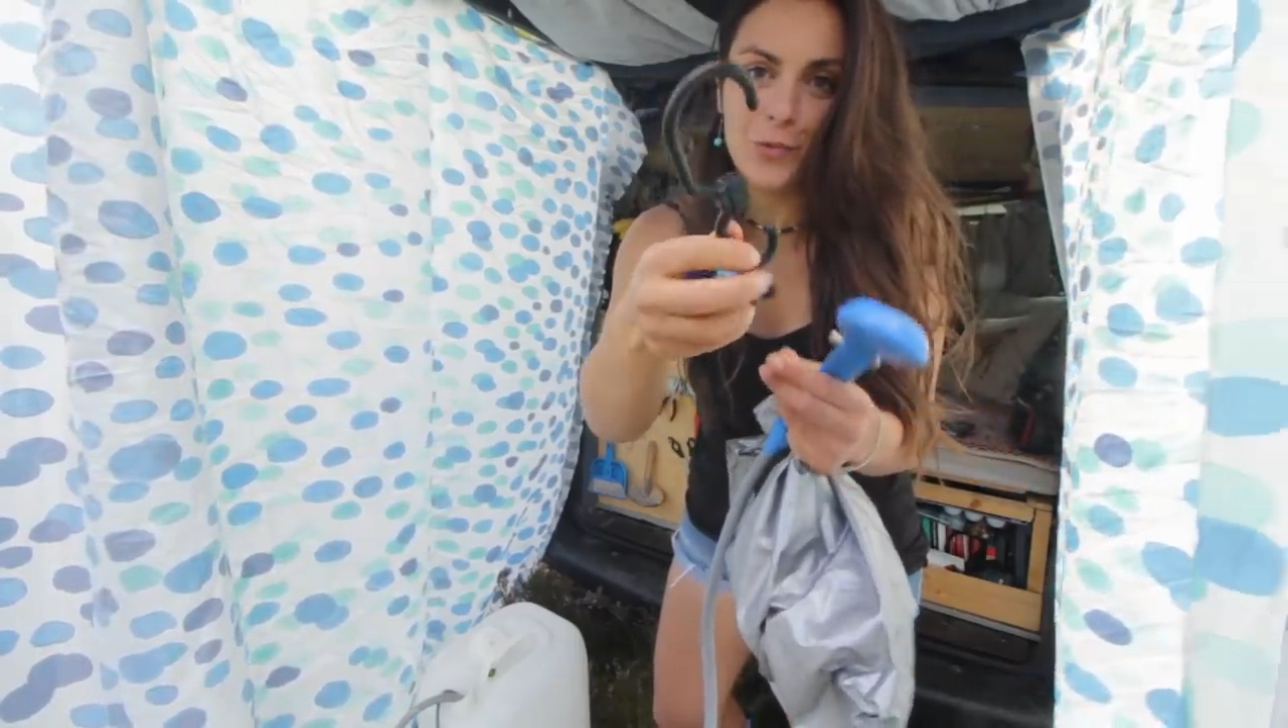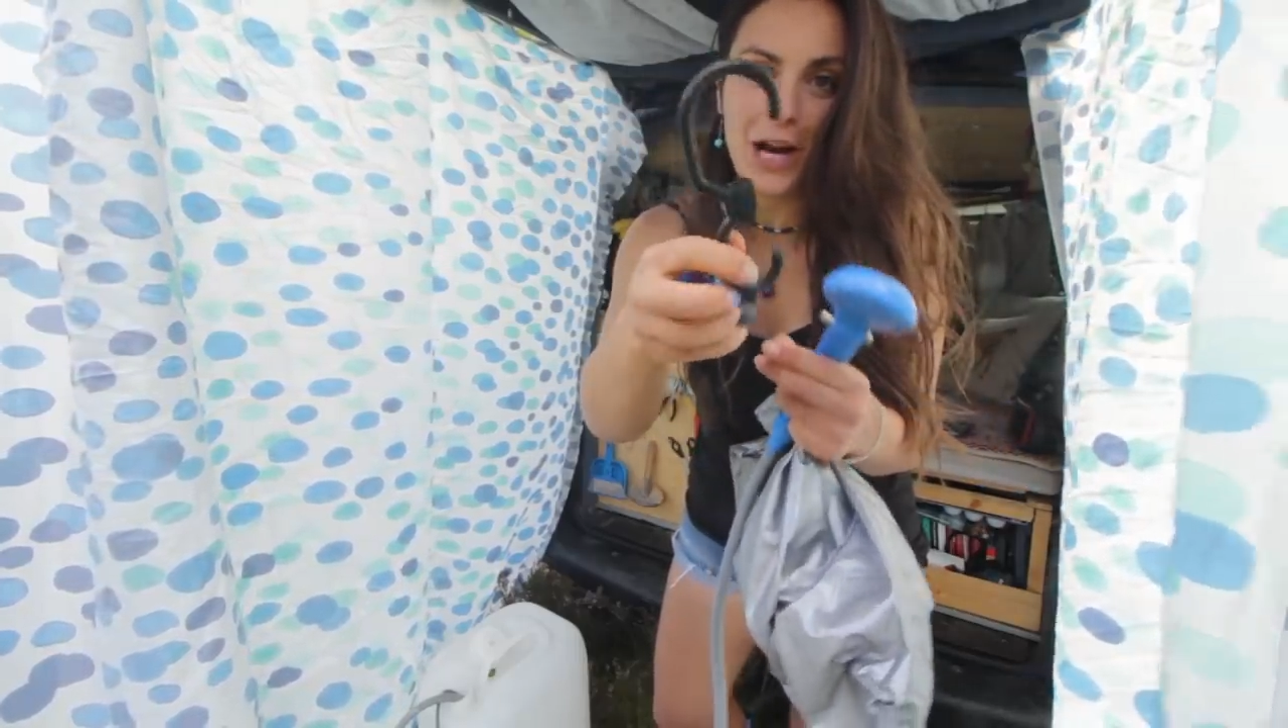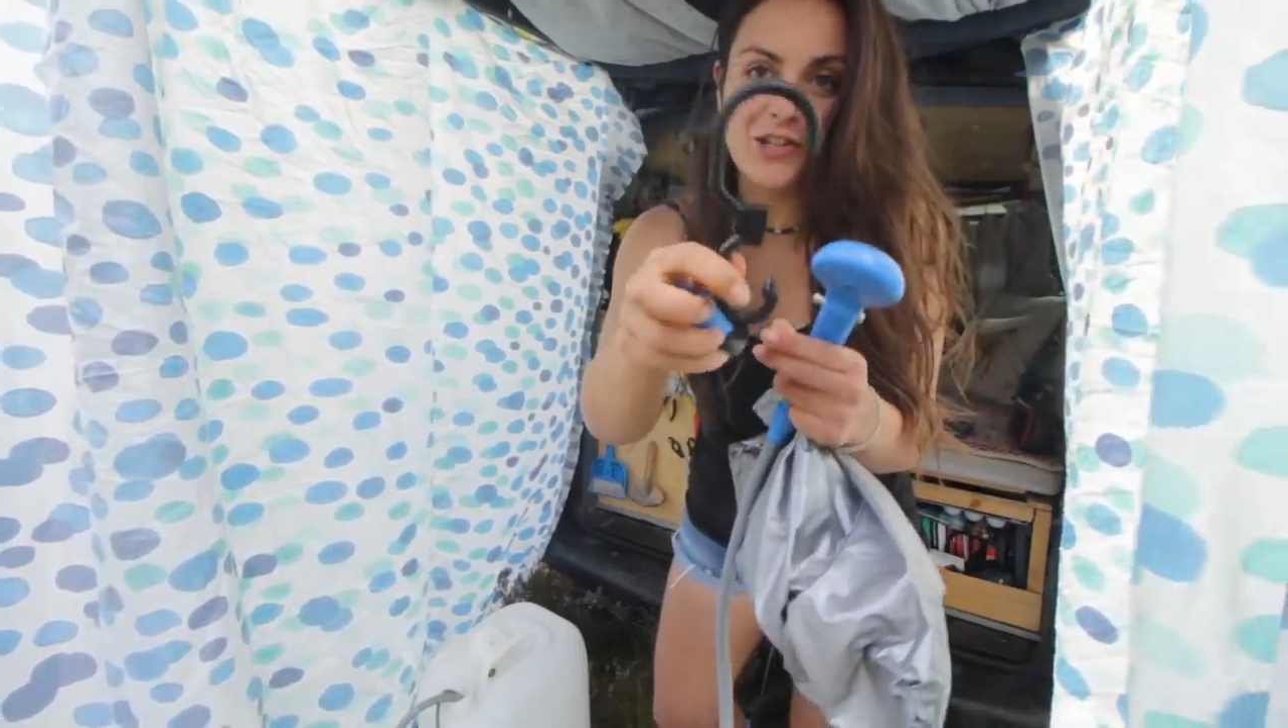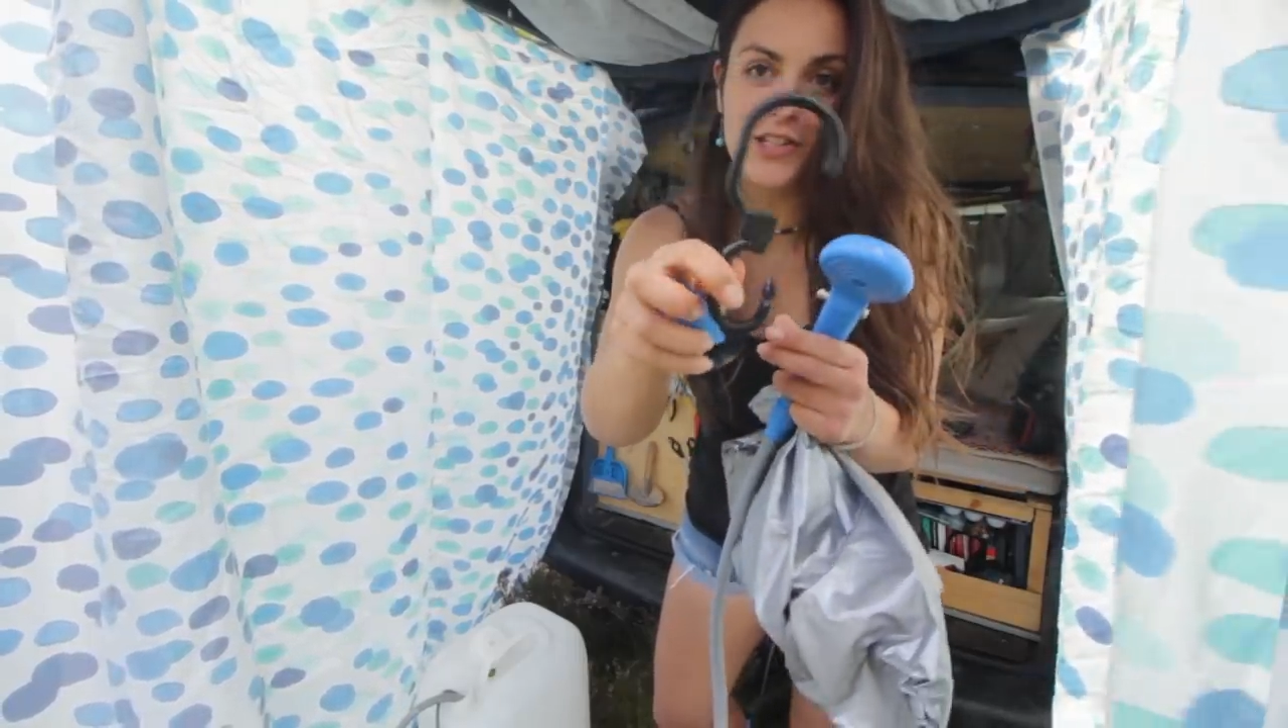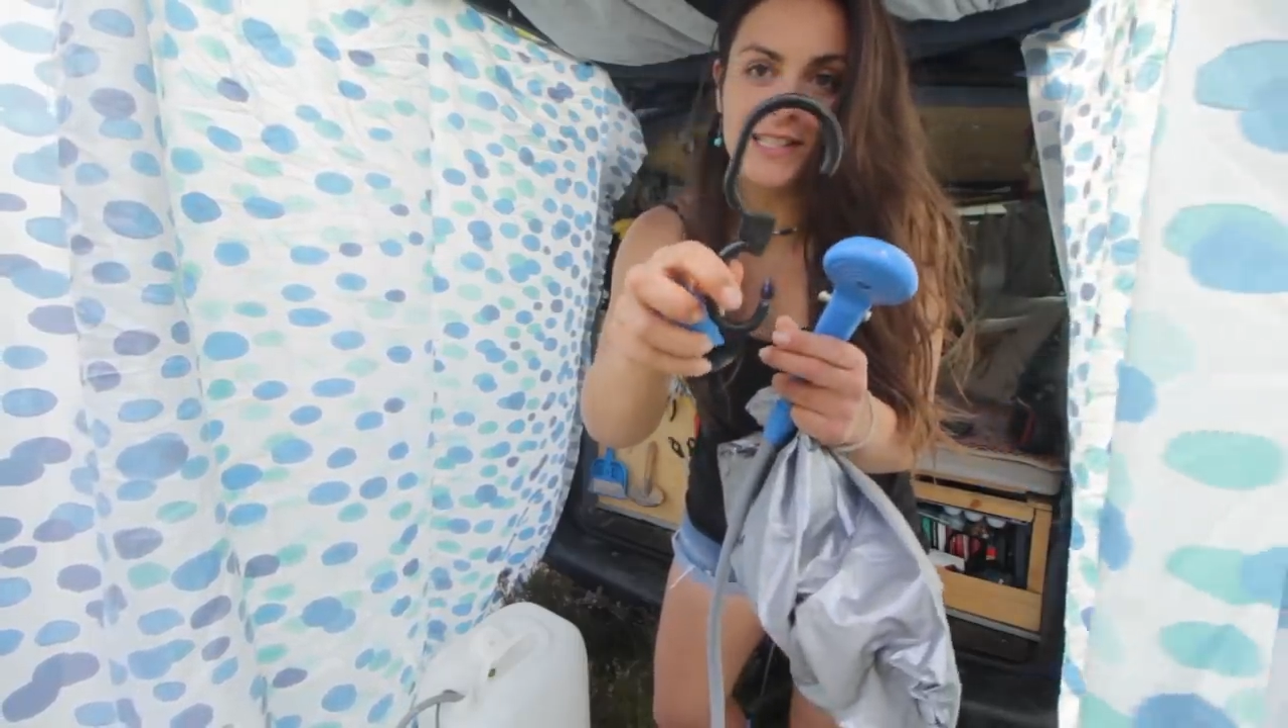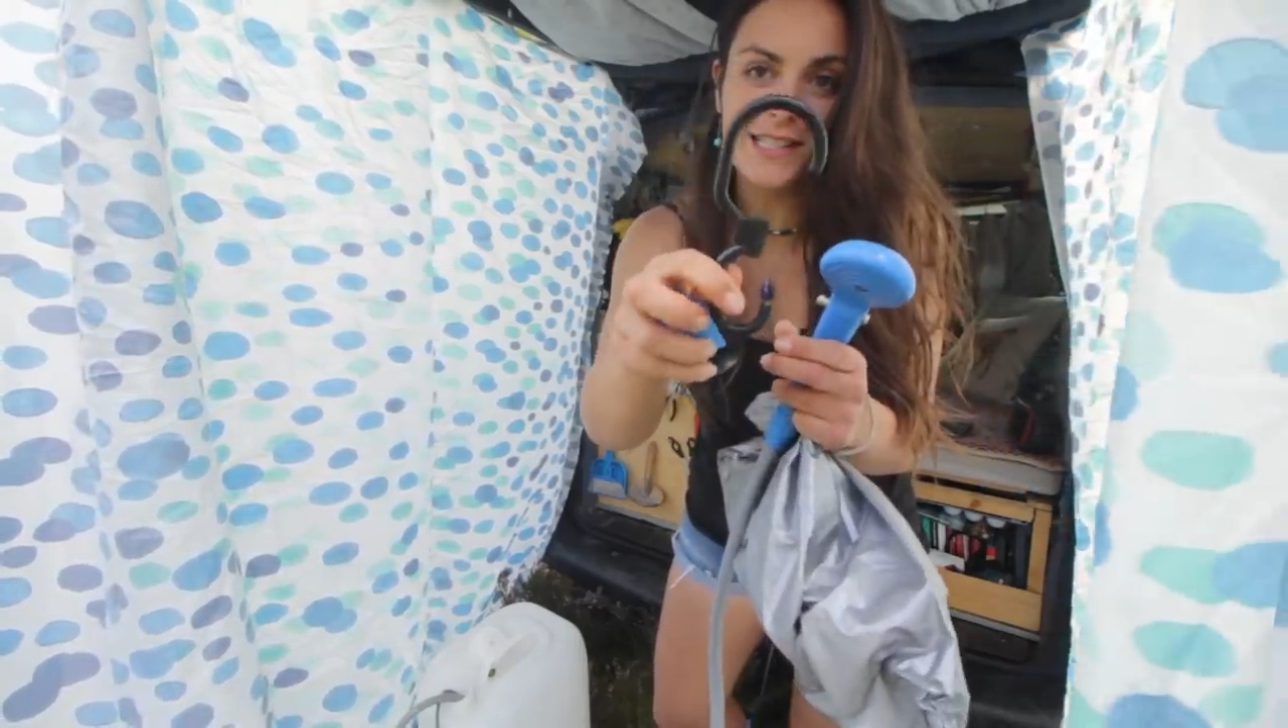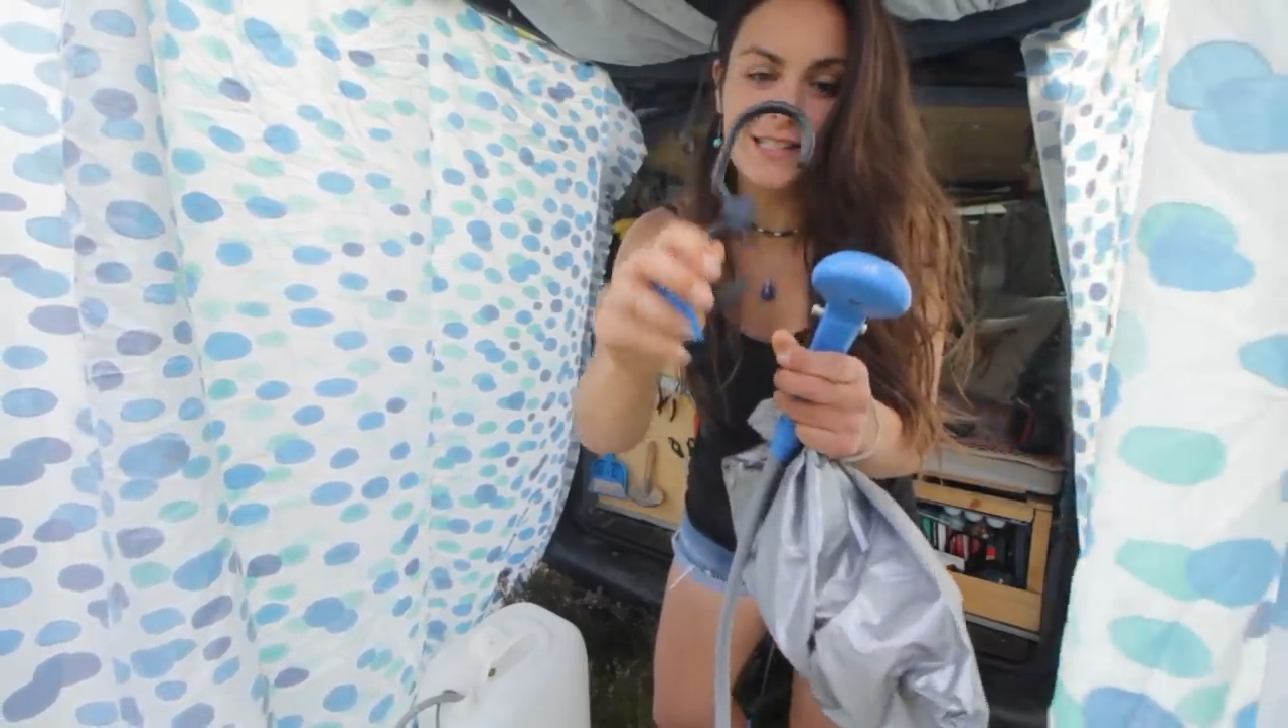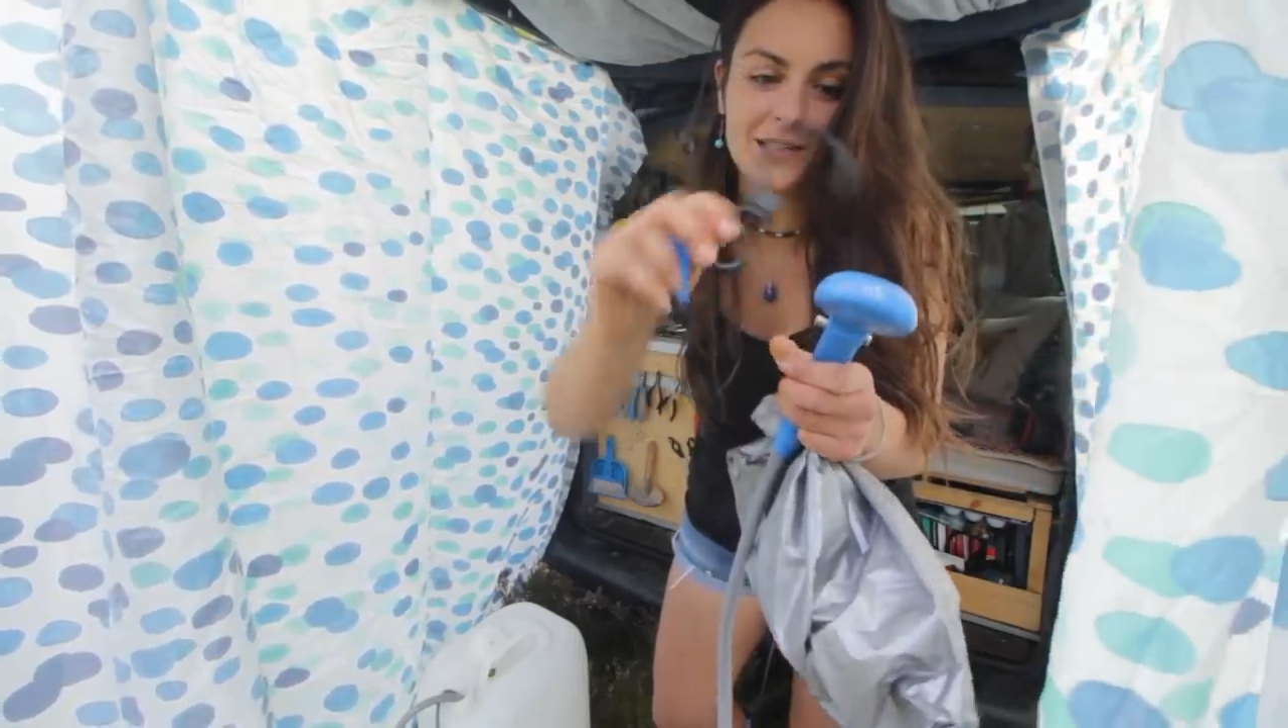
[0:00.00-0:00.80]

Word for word: branches.